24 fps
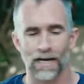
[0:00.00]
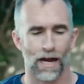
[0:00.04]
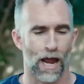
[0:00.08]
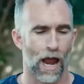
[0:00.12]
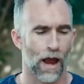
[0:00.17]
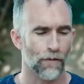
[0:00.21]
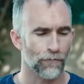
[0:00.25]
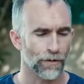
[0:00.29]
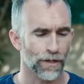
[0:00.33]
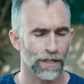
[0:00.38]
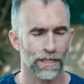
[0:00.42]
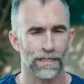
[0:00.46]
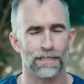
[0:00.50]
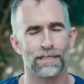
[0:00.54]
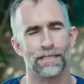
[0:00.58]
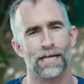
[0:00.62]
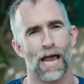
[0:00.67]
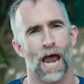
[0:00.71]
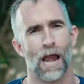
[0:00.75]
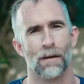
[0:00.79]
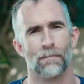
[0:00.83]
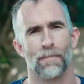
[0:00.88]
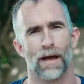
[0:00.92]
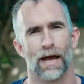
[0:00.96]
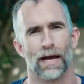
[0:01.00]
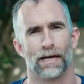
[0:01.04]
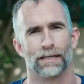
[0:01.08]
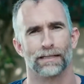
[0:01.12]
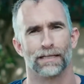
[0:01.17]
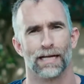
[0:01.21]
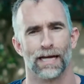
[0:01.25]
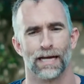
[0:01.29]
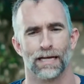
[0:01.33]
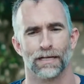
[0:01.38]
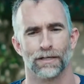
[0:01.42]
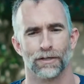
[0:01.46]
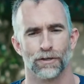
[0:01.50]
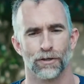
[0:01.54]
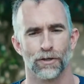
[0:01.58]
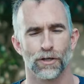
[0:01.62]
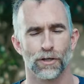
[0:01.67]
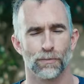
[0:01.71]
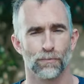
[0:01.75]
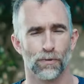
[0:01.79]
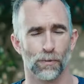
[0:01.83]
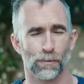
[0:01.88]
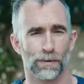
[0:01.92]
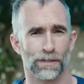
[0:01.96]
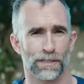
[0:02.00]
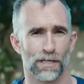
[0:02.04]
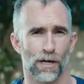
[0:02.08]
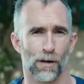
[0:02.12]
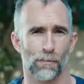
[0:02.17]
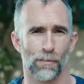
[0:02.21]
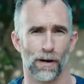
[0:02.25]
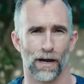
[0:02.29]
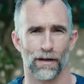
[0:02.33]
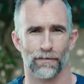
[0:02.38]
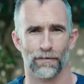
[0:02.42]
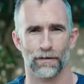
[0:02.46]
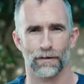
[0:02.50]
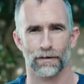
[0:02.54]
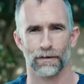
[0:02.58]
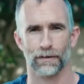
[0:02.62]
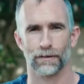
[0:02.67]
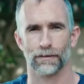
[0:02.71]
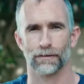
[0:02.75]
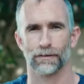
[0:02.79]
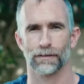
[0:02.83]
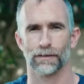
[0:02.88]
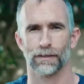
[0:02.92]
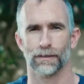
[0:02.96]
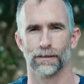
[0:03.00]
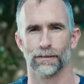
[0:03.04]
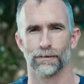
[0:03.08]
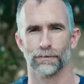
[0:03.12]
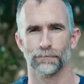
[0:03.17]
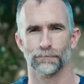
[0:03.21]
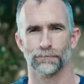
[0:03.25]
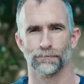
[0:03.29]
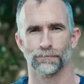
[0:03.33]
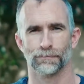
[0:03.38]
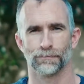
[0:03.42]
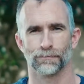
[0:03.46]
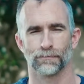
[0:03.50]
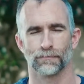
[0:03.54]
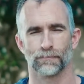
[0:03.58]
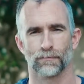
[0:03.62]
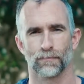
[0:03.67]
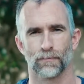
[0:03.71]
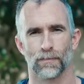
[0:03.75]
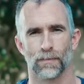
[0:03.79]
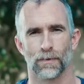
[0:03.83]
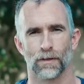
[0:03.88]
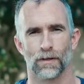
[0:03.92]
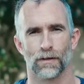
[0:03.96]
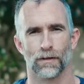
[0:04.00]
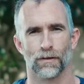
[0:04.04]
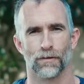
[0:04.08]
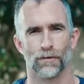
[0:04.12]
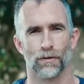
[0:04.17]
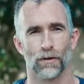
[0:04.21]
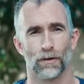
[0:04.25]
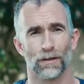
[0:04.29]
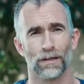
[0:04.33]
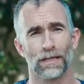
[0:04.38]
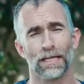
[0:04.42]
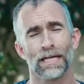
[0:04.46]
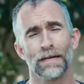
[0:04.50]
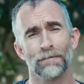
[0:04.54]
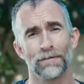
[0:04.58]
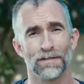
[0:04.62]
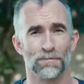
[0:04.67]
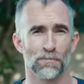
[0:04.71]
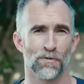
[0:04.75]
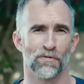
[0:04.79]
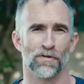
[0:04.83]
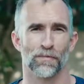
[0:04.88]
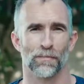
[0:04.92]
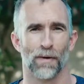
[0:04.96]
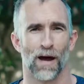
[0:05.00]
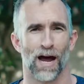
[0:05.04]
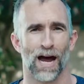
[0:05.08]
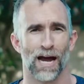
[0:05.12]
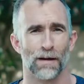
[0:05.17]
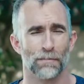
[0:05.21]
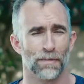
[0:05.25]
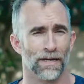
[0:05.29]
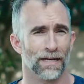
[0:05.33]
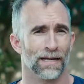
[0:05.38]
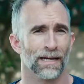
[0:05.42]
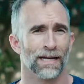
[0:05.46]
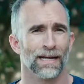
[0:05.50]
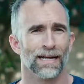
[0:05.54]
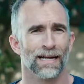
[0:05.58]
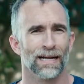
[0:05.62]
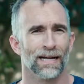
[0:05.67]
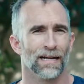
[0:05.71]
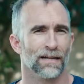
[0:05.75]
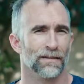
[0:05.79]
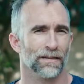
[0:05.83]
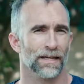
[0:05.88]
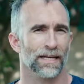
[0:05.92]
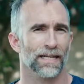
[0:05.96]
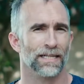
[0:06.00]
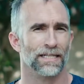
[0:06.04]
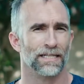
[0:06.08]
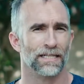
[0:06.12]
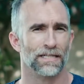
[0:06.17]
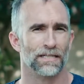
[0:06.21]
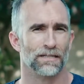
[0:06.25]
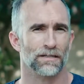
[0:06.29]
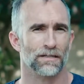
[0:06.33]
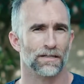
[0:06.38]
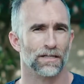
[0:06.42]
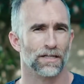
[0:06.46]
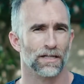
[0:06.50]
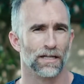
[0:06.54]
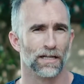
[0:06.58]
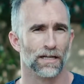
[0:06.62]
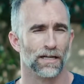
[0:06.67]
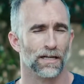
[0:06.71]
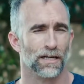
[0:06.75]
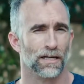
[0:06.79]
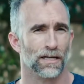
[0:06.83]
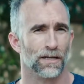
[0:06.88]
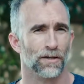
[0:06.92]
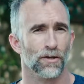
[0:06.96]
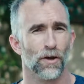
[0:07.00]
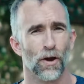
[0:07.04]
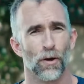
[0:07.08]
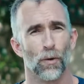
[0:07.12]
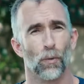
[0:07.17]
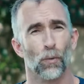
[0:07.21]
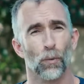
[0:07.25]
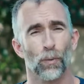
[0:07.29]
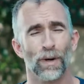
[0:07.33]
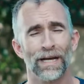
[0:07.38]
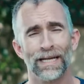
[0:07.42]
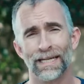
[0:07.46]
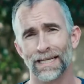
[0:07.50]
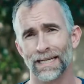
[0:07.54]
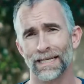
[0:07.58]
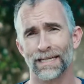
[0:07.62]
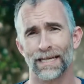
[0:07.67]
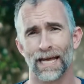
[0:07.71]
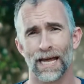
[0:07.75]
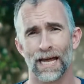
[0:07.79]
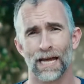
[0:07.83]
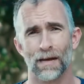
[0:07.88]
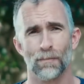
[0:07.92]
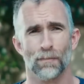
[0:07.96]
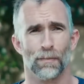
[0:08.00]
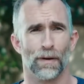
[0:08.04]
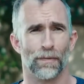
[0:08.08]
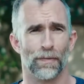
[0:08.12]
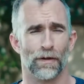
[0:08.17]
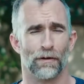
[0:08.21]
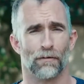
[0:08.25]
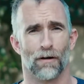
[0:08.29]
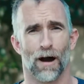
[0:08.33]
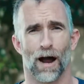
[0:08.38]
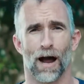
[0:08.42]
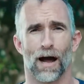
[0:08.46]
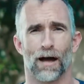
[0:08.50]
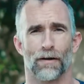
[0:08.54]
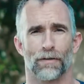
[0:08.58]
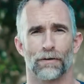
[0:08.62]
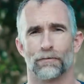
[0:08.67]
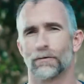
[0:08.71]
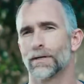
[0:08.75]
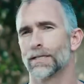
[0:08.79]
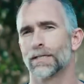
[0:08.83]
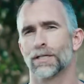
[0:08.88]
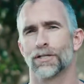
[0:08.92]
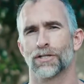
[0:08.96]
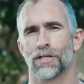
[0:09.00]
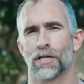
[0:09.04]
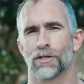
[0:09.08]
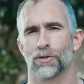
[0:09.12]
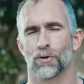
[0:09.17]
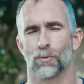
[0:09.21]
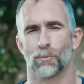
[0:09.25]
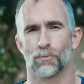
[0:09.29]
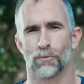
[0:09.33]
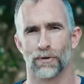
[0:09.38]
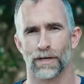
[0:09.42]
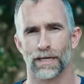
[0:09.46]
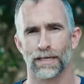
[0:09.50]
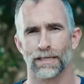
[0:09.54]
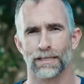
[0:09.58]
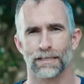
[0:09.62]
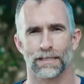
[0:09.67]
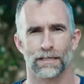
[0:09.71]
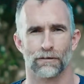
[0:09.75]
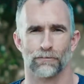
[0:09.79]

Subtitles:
Now, everything's sandbagged, and you can probably tell by the leaves moving behind me that it's not a windy day, but there is a gentle breeze.